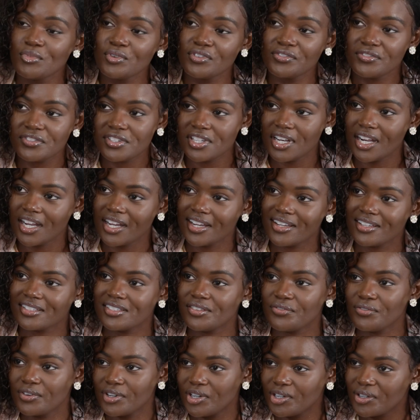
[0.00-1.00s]
move to like
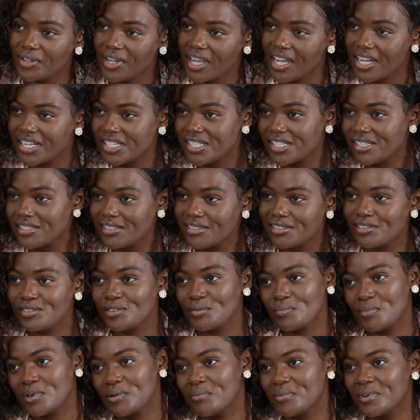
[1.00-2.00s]
different locations
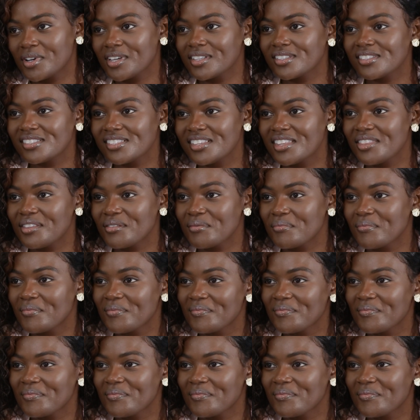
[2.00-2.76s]
so people can see them.